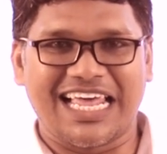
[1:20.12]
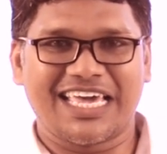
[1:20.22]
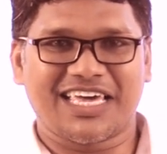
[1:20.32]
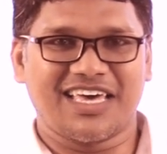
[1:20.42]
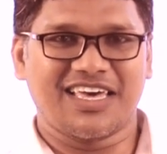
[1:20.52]

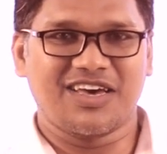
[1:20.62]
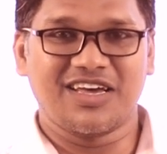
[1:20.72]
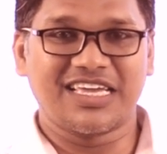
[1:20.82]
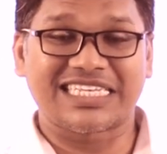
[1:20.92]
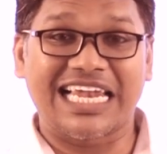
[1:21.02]
like
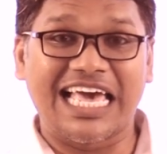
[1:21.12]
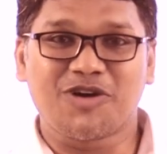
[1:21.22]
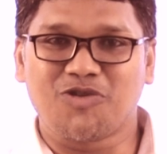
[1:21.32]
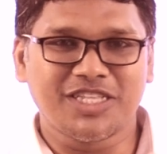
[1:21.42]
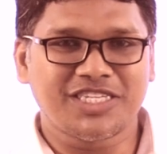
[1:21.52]

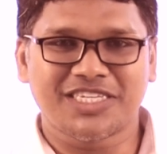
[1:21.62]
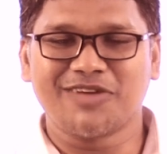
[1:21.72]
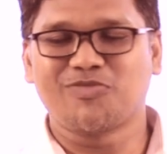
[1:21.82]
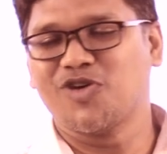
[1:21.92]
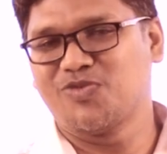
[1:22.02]
once in
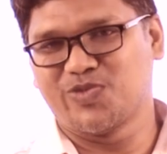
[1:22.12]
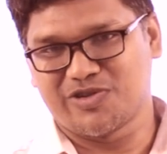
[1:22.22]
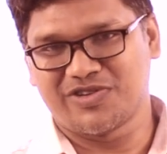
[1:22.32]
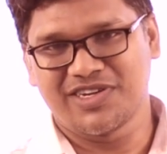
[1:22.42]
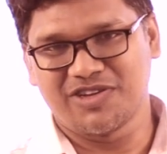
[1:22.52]
a blue
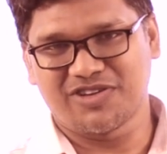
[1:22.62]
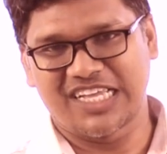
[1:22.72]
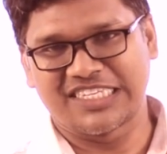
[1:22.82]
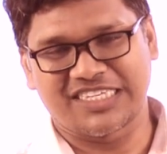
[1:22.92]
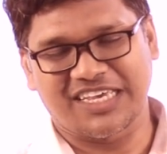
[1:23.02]
moon, you
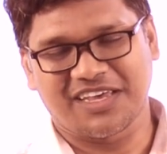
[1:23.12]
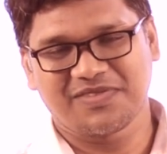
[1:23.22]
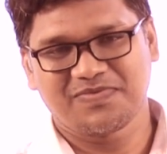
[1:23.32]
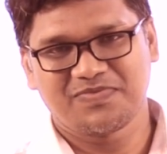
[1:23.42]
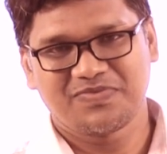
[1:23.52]
can say.
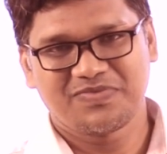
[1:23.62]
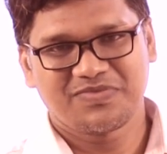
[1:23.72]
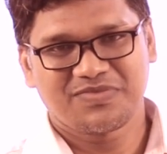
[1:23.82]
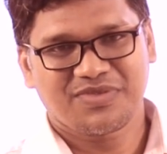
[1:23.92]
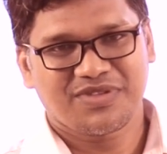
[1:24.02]

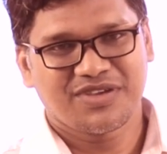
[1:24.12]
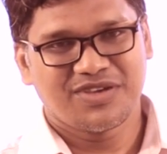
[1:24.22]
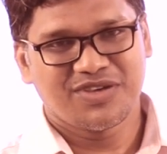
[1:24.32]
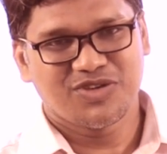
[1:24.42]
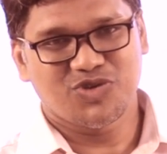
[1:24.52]

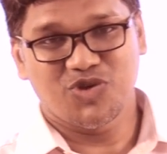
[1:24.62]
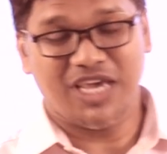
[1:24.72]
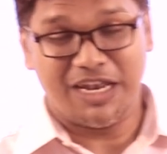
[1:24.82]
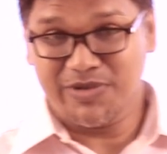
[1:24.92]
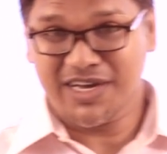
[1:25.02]
So you
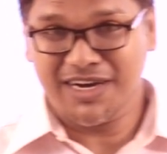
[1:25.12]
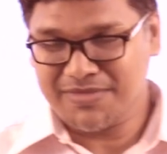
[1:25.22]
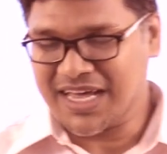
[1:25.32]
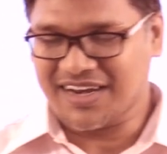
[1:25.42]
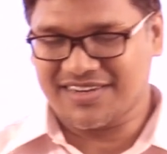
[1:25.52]
can
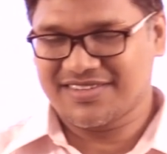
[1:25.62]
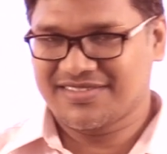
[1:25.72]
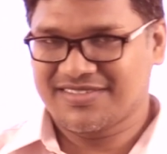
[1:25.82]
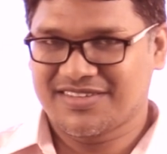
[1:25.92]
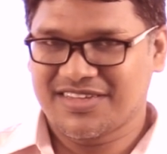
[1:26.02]
become that.
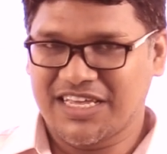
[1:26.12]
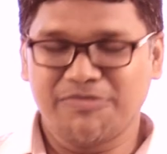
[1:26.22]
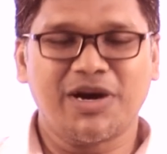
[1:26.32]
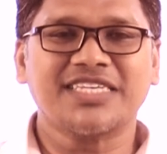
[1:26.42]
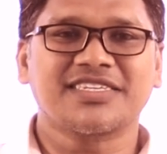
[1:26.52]

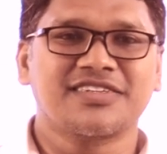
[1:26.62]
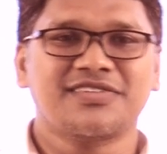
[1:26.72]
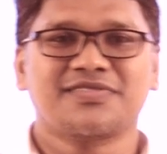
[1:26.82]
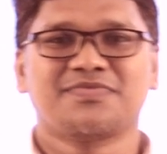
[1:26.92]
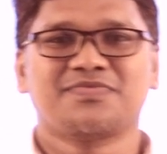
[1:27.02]
Imagine,